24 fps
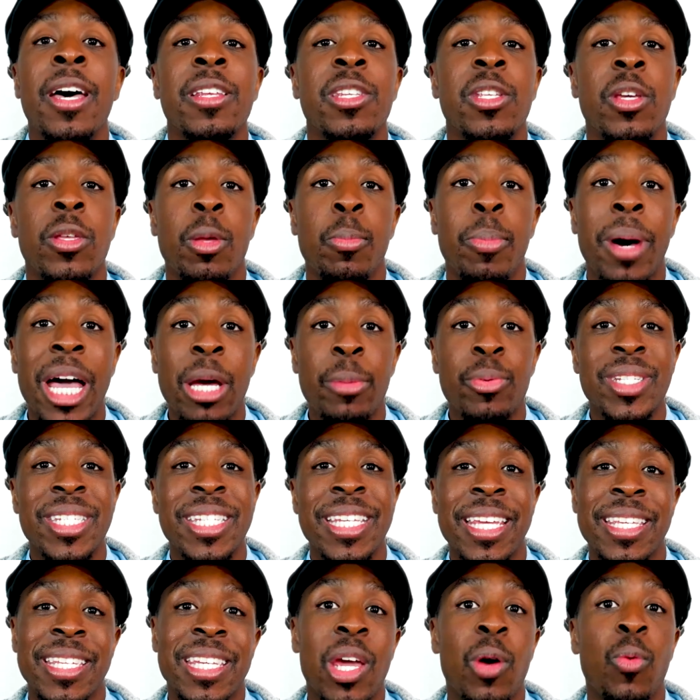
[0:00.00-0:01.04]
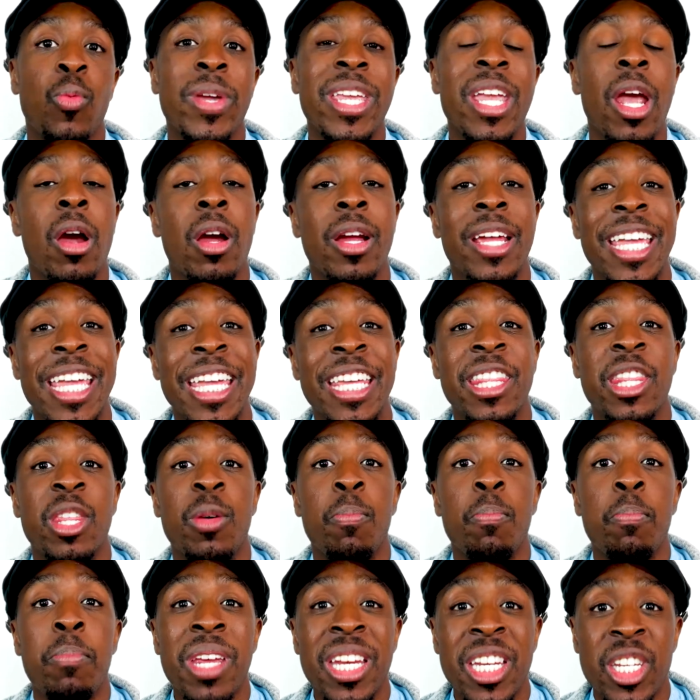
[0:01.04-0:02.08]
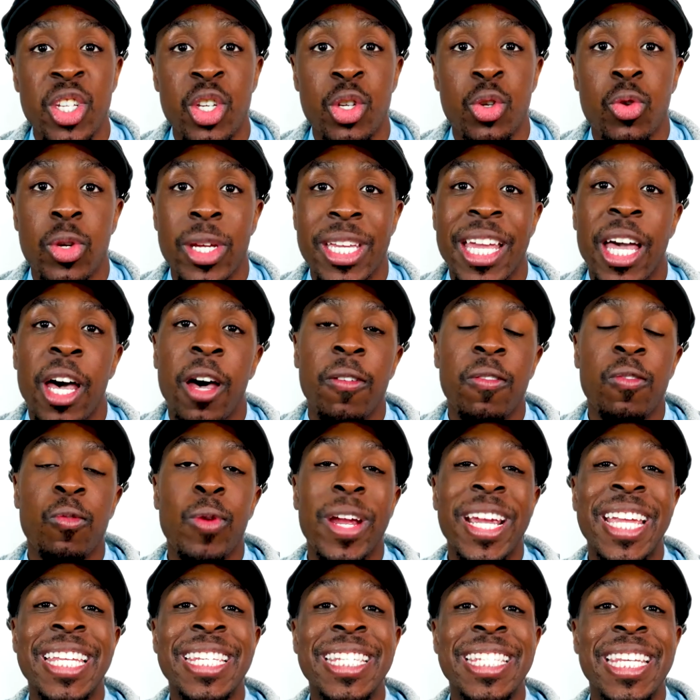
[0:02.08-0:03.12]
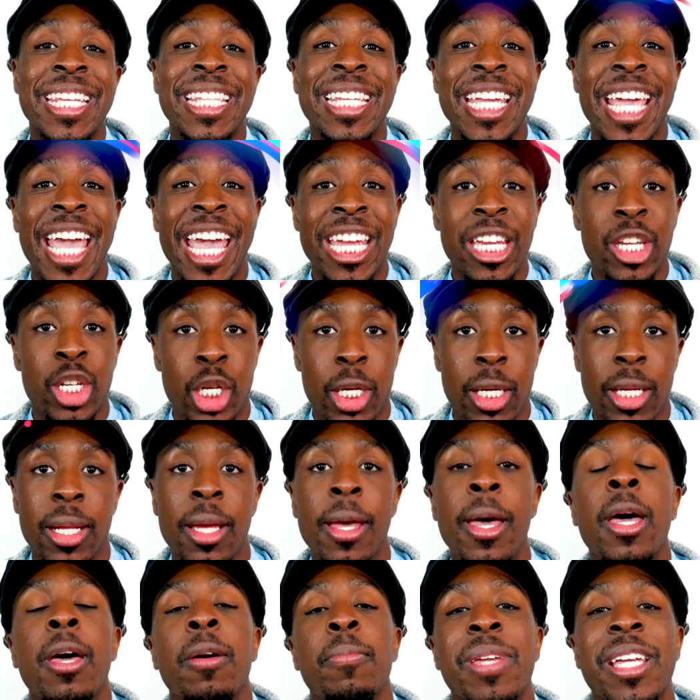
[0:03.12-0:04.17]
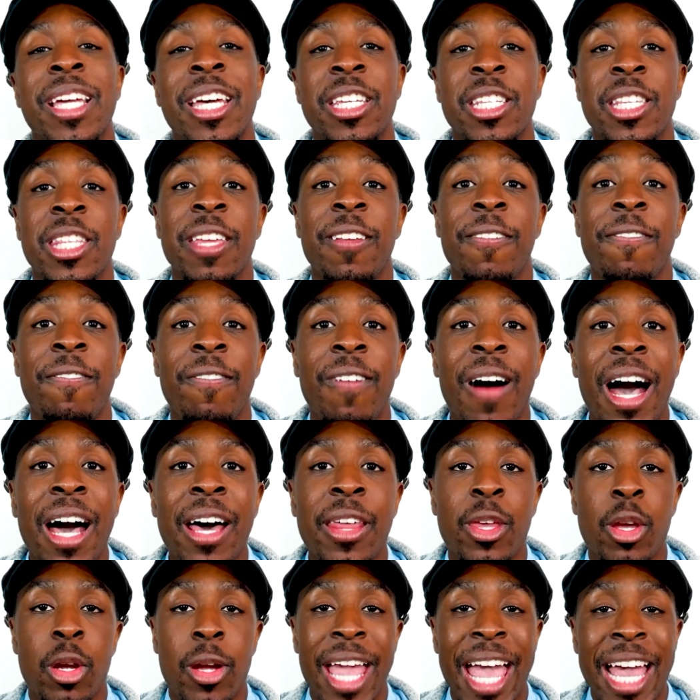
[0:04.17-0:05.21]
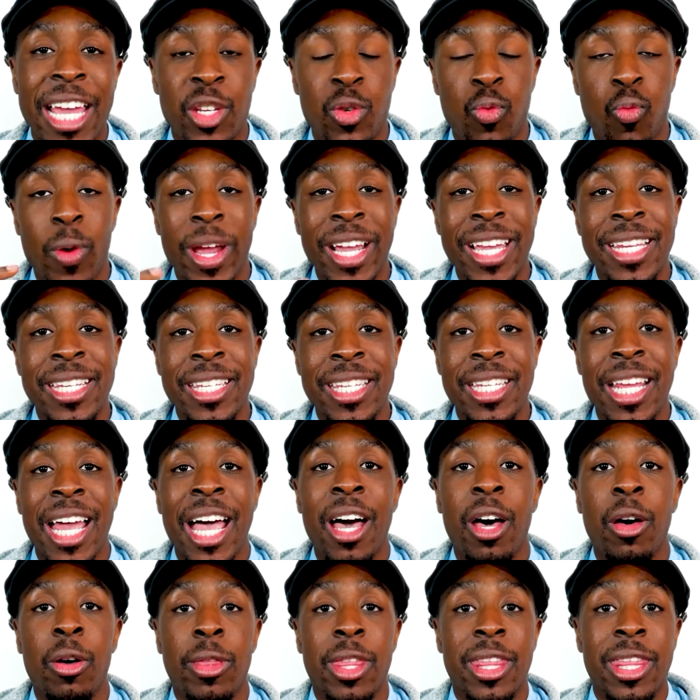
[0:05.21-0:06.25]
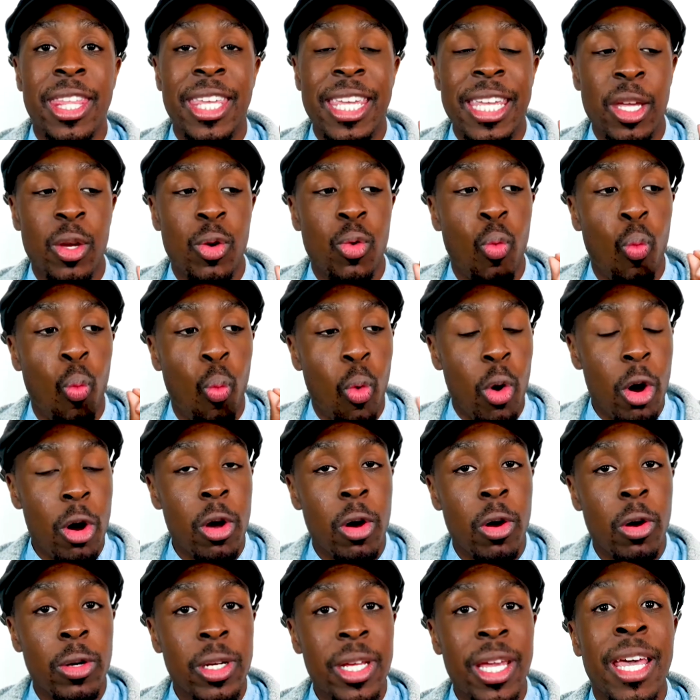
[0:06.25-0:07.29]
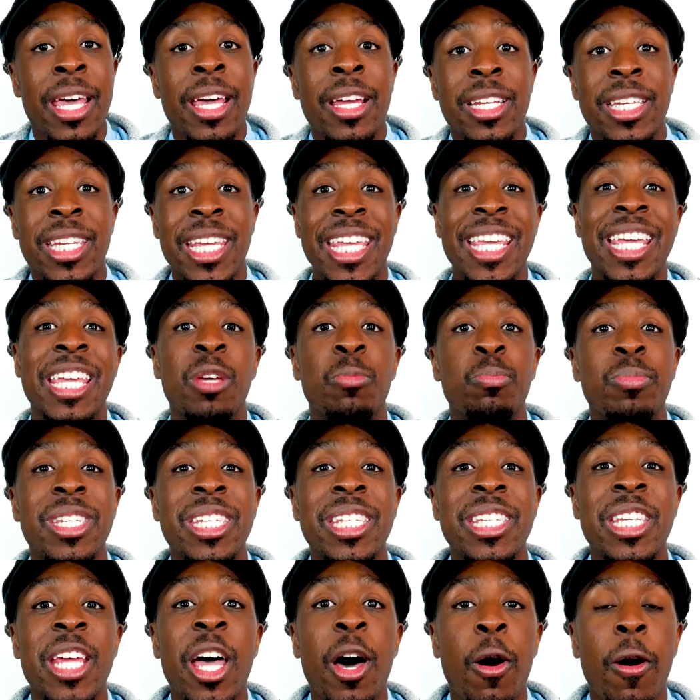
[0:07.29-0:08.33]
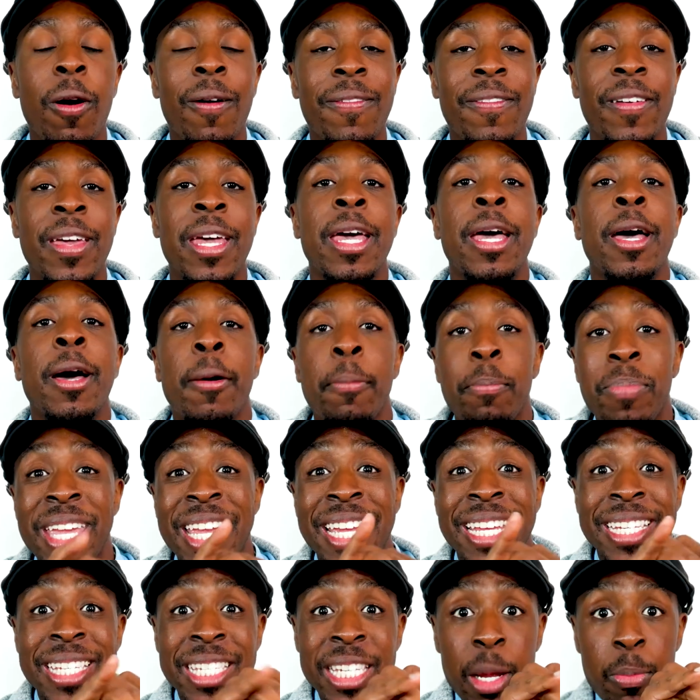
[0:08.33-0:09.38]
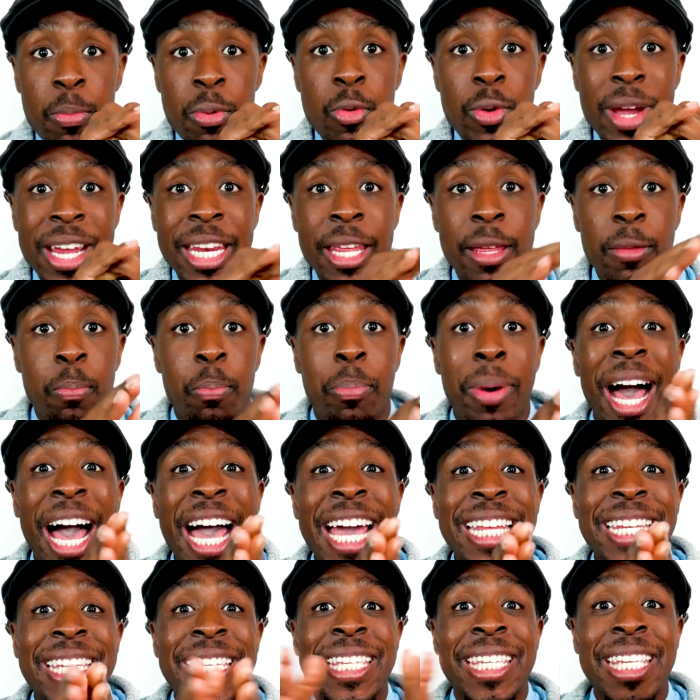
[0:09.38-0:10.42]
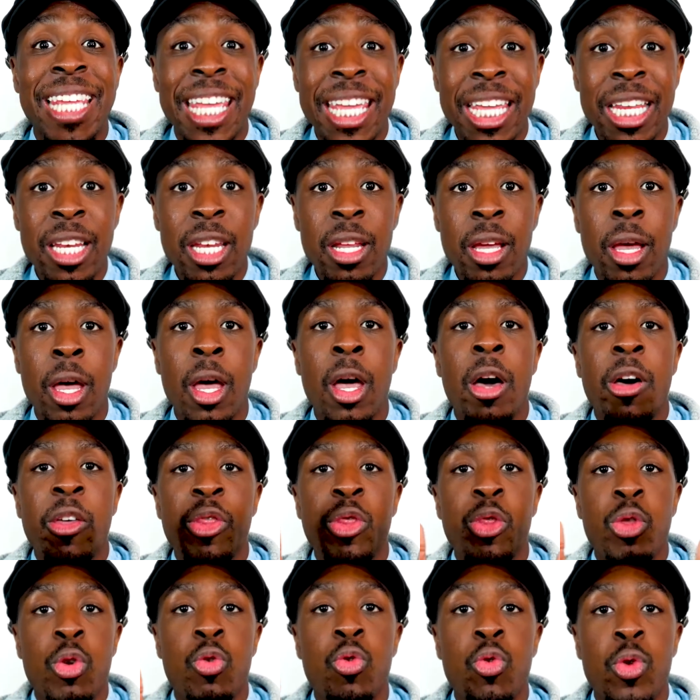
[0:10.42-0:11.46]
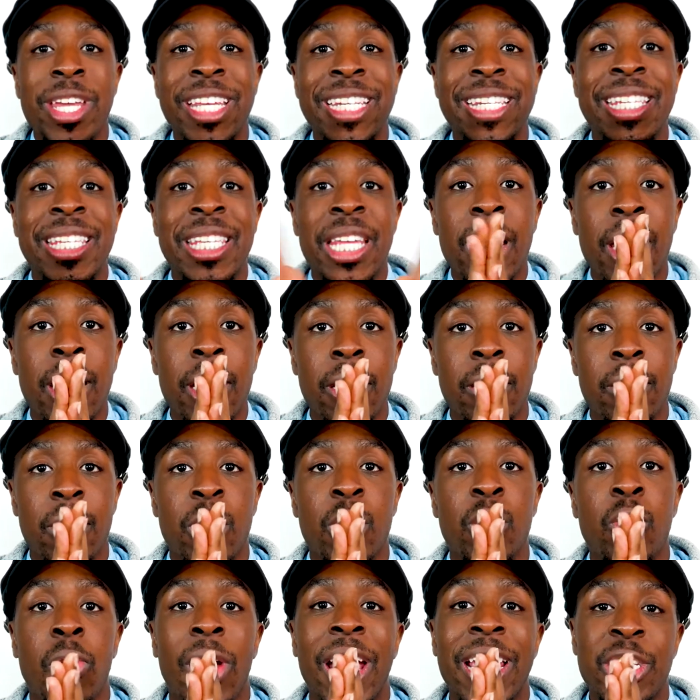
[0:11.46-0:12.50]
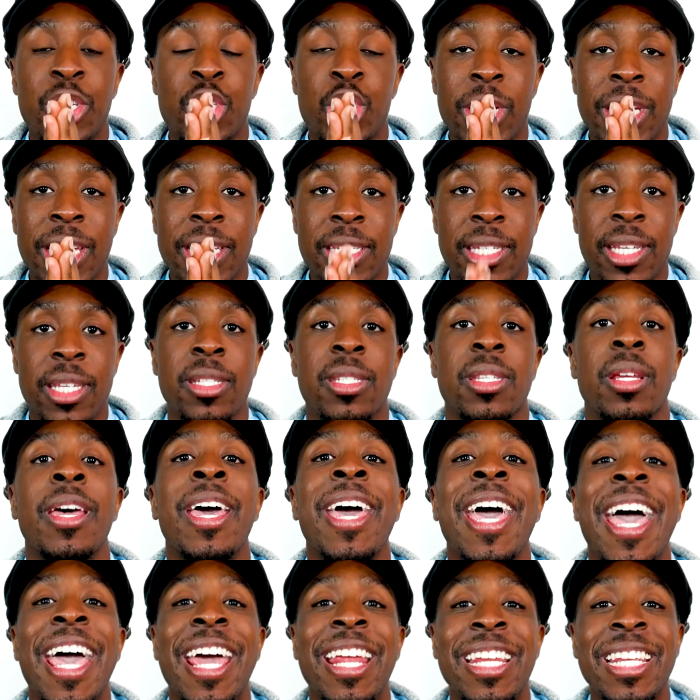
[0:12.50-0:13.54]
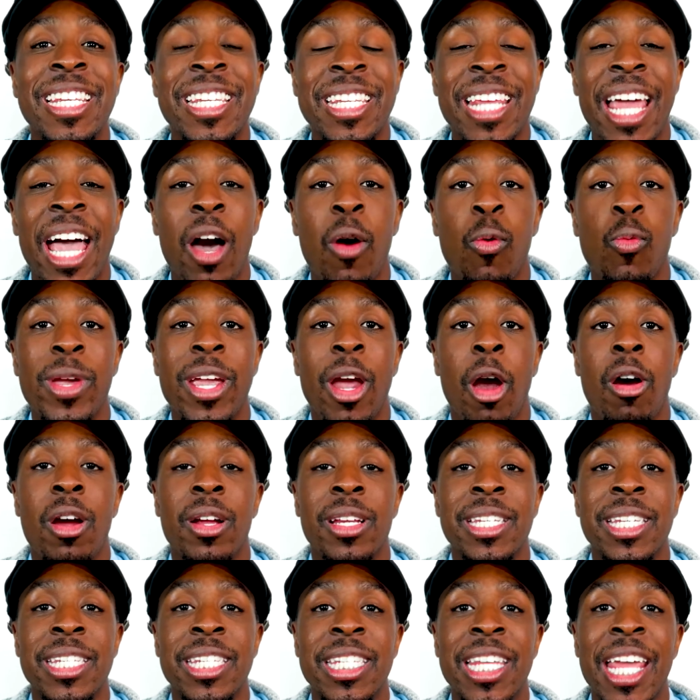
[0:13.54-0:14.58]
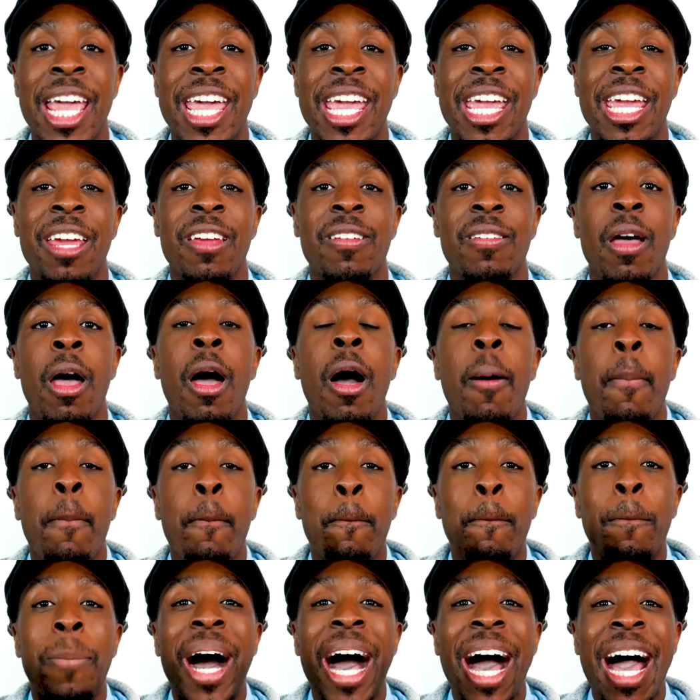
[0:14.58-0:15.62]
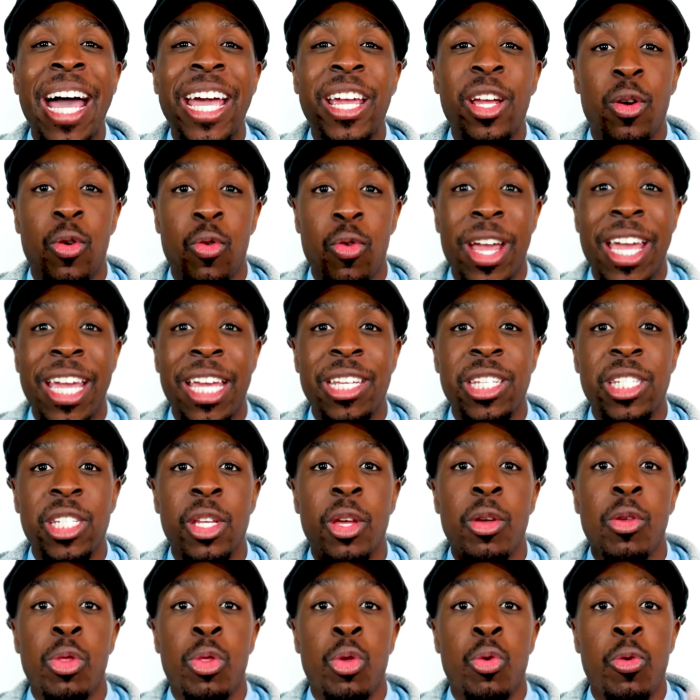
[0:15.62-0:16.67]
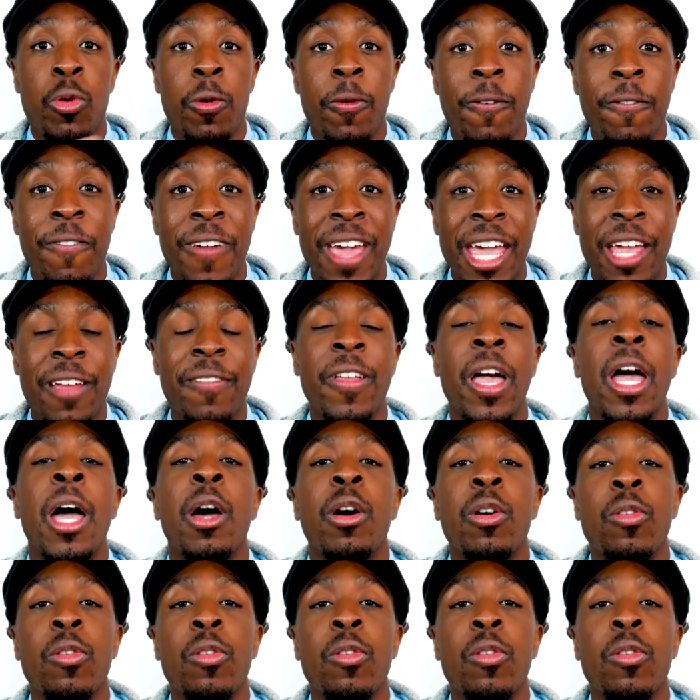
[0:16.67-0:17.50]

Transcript: So the Bible says that we are in the ministry of reconciliation because the Father has reconciled the world to himself, being separated by sin through his Son, Christ Jesus. And this is how we are saved, by grace through faith.